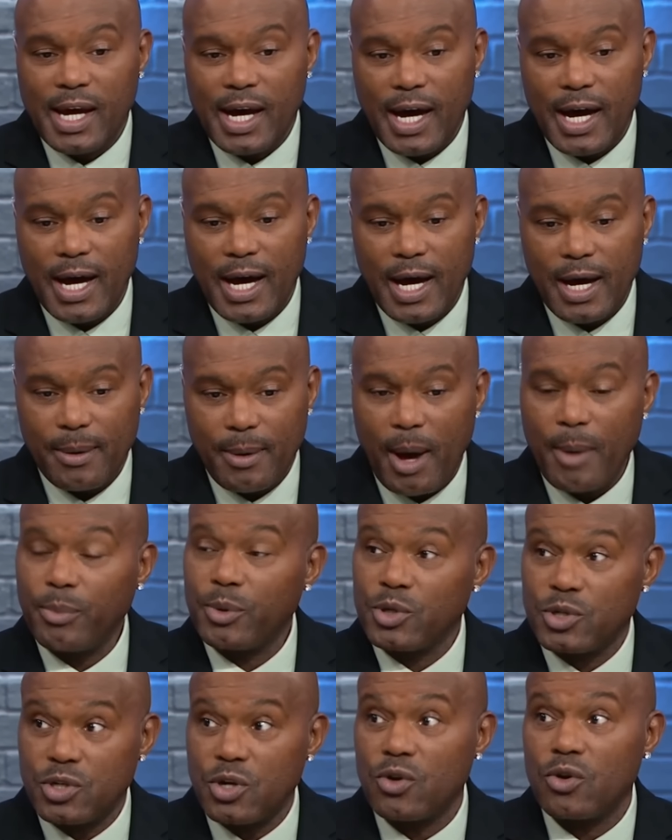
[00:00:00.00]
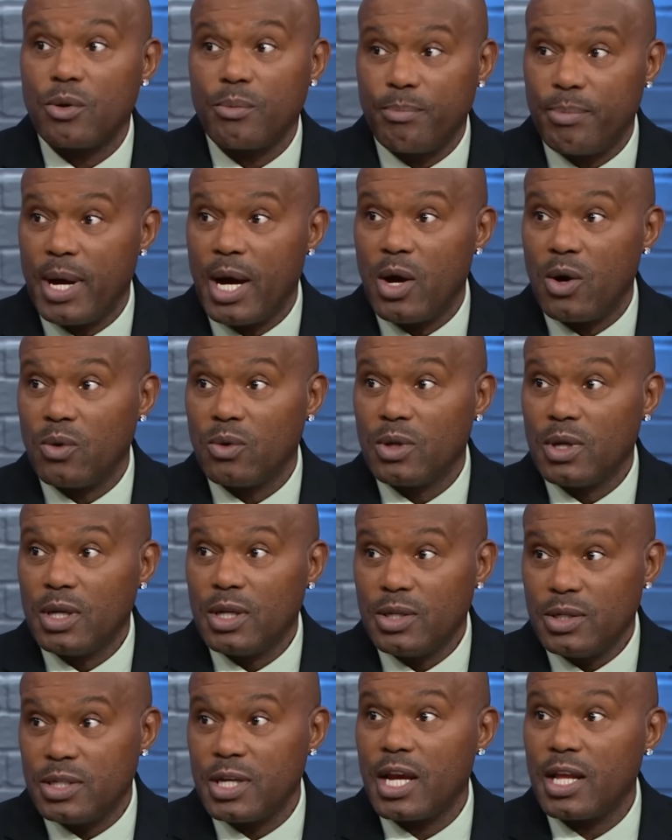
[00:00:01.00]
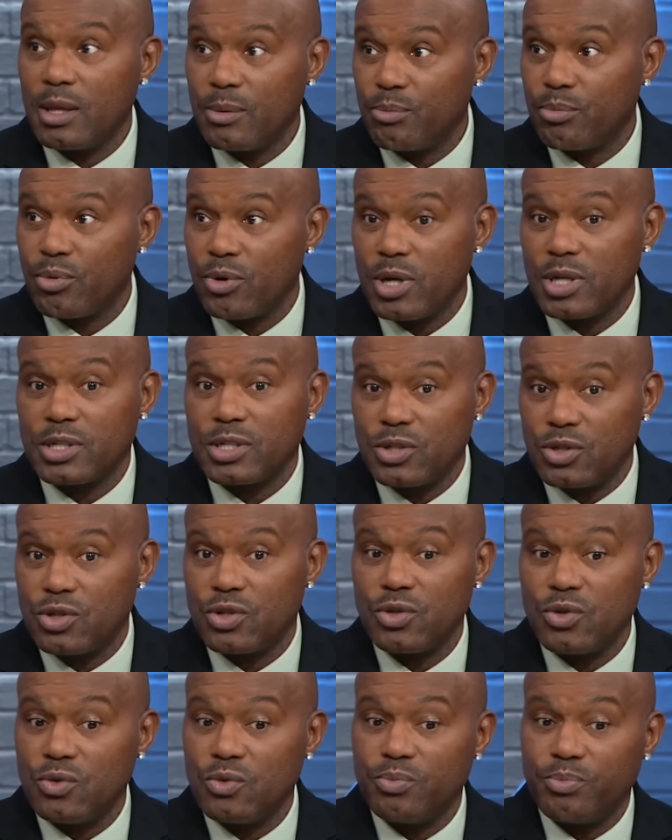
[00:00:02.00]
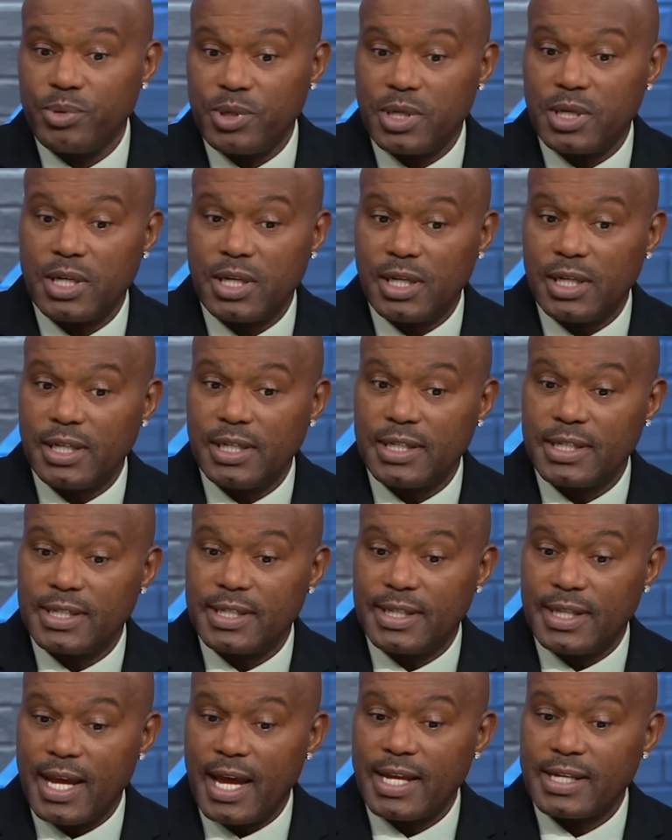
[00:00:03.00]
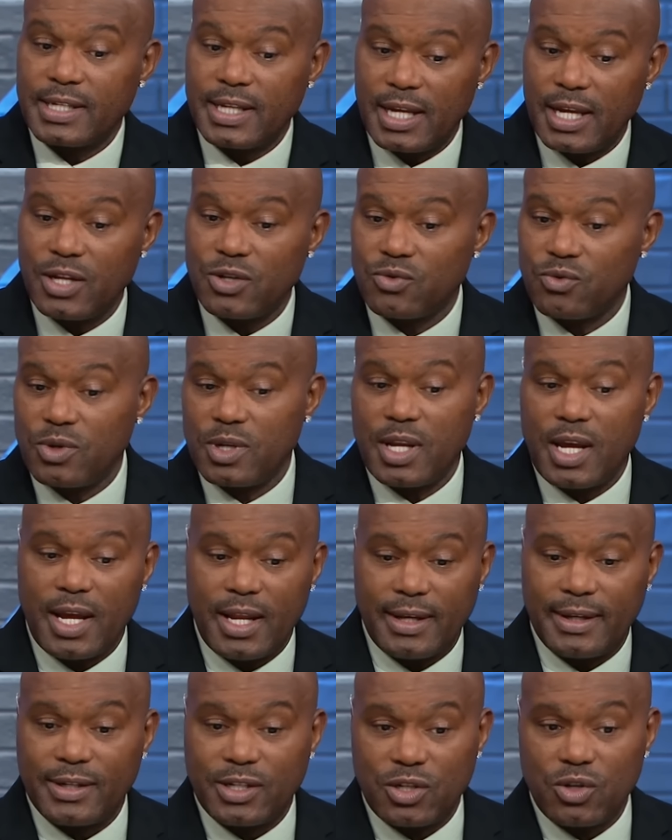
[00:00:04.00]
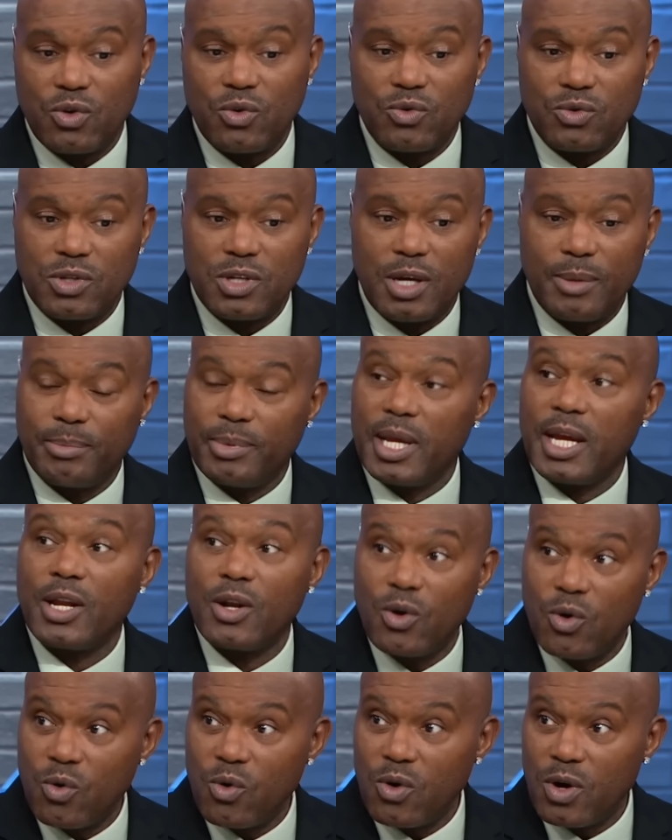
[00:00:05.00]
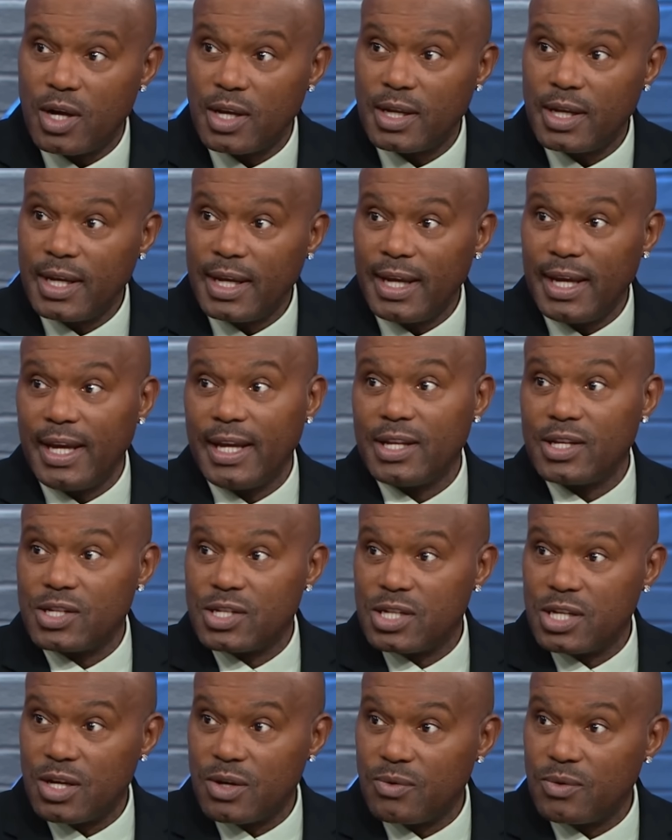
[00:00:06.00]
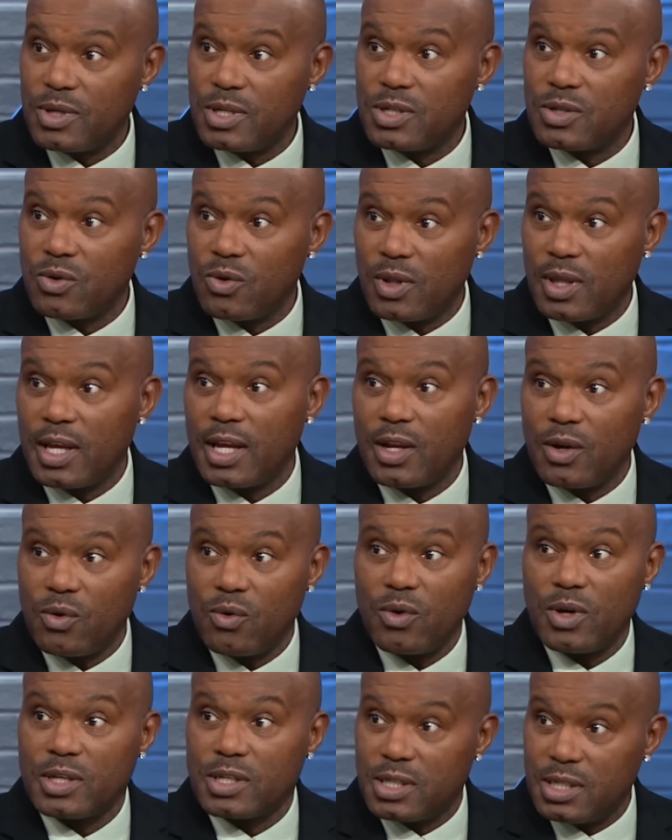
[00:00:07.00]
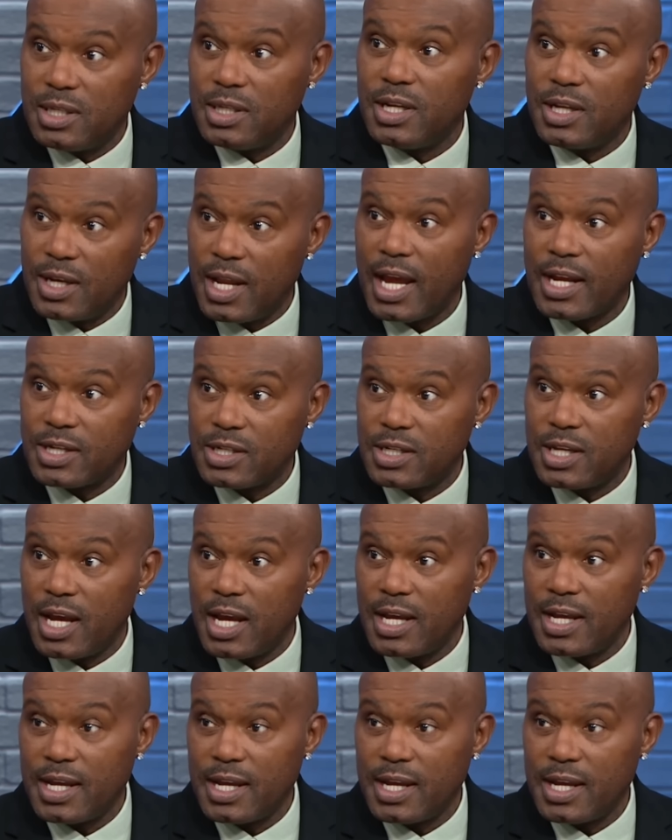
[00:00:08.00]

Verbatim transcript: I'm concerned about Jalen Brunson, too, because that's an injury that shows up later on in a series or later on the next day.